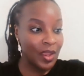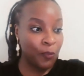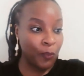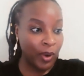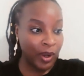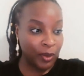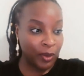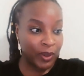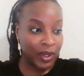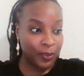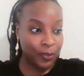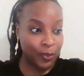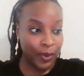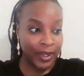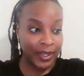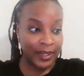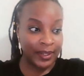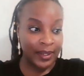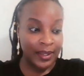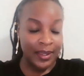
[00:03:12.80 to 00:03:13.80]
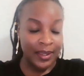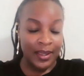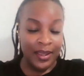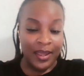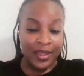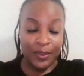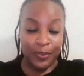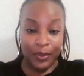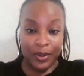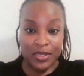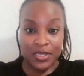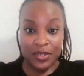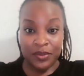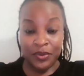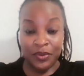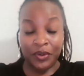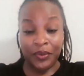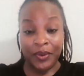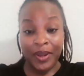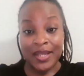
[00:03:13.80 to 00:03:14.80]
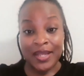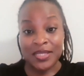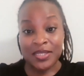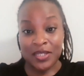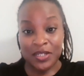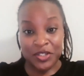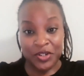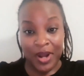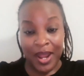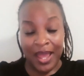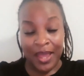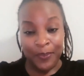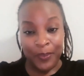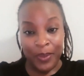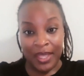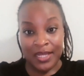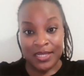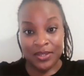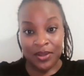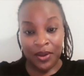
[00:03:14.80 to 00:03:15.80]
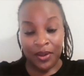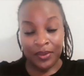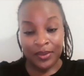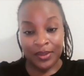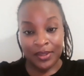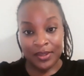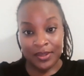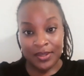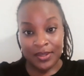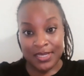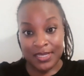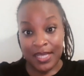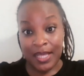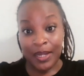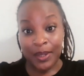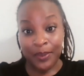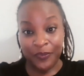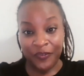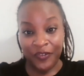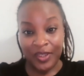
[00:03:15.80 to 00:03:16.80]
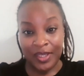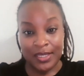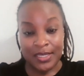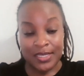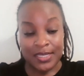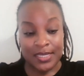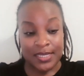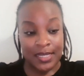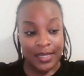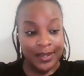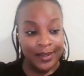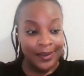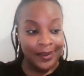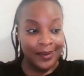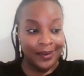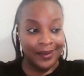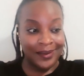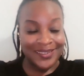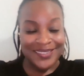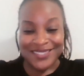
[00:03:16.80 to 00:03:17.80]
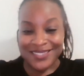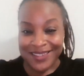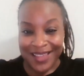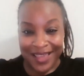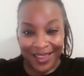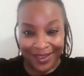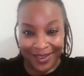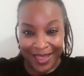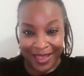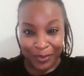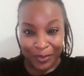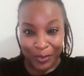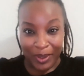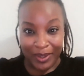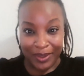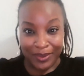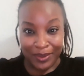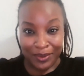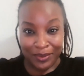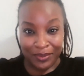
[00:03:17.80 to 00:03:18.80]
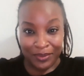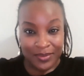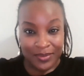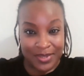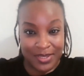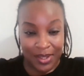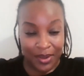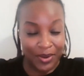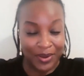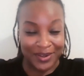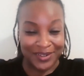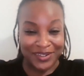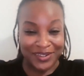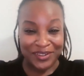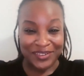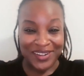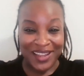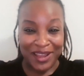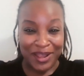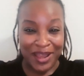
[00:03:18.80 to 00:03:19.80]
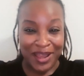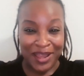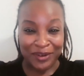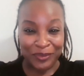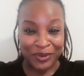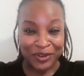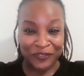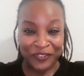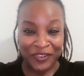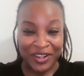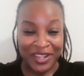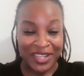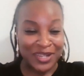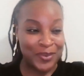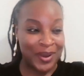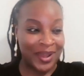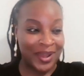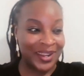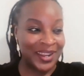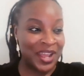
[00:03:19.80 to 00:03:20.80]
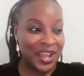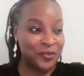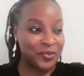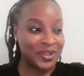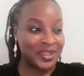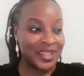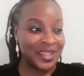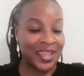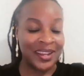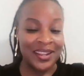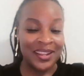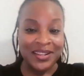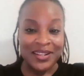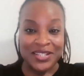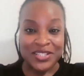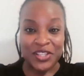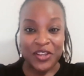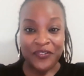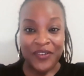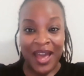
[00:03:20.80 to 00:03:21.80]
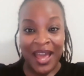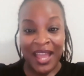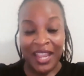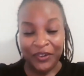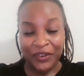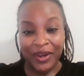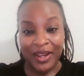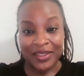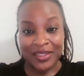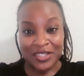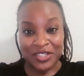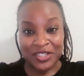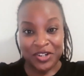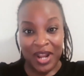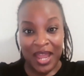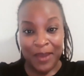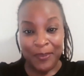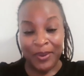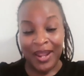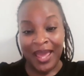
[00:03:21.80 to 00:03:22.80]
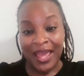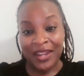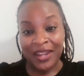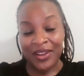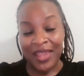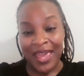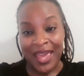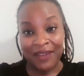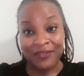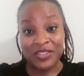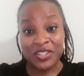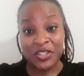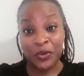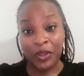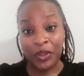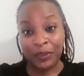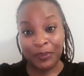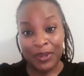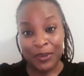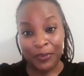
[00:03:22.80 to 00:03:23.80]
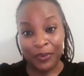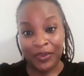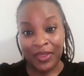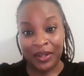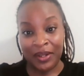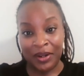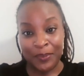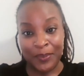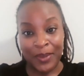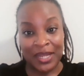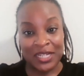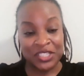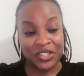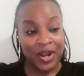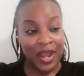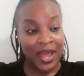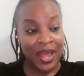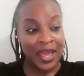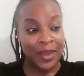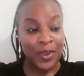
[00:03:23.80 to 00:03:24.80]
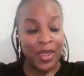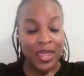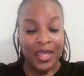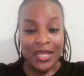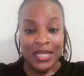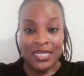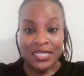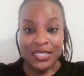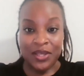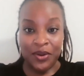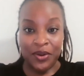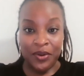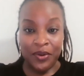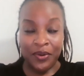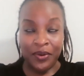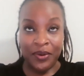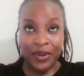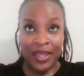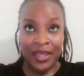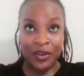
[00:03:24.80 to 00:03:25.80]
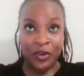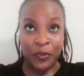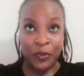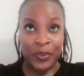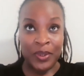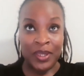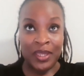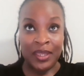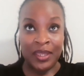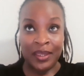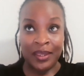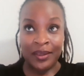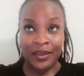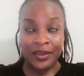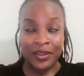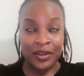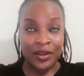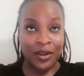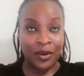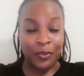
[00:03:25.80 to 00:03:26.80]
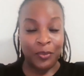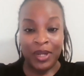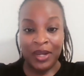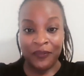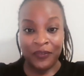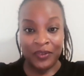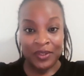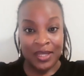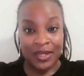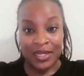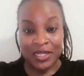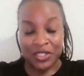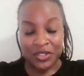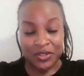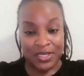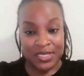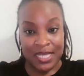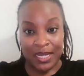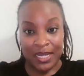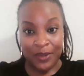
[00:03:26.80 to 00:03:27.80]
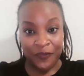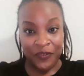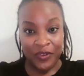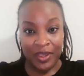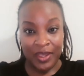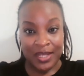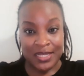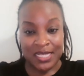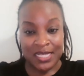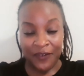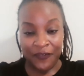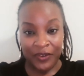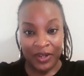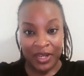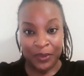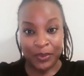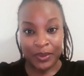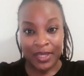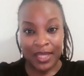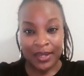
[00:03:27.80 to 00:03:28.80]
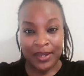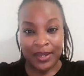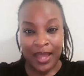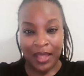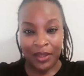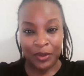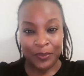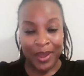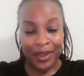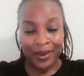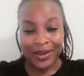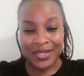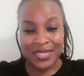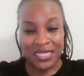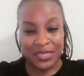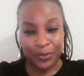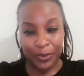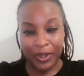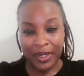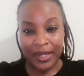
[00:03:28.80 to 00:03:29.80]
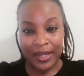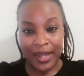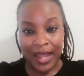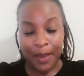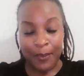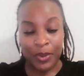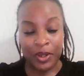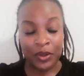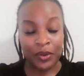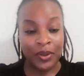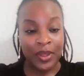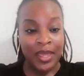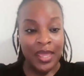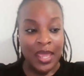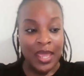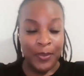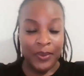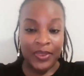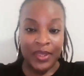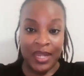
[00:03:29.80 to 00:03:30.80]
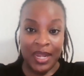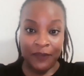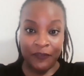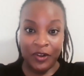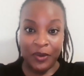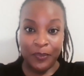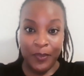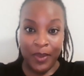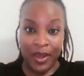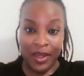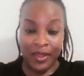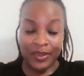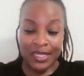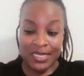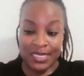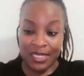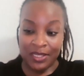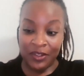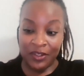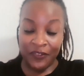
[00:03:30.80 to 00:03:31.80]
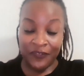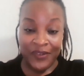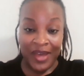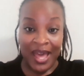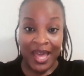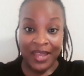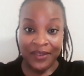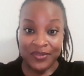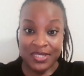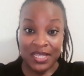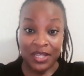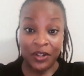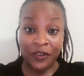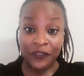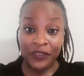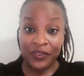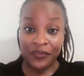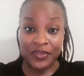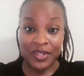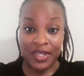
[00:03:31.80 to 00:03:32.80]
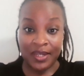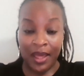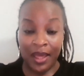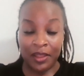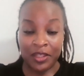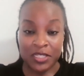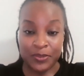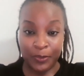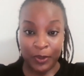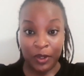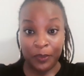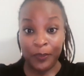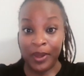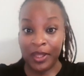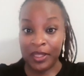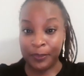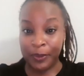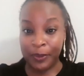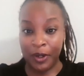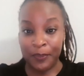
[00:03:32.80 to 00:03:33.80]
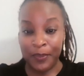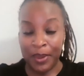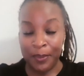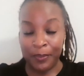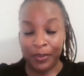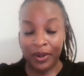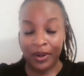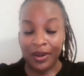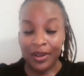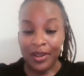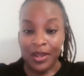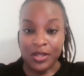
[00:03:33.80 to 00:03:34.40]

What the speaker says: One quick point, the person who creates the tribe pays all the setup fees. It's not a lot of money though, so I don't want to freak anybody out with that. So if I create the tribe and I have two other people that are in my tribe, so it'll be, whatever the initial setup fee is, I forget what that dollar amount is. It's pretty nominal. But then every month it's either 5, 10, or $15 per month per member.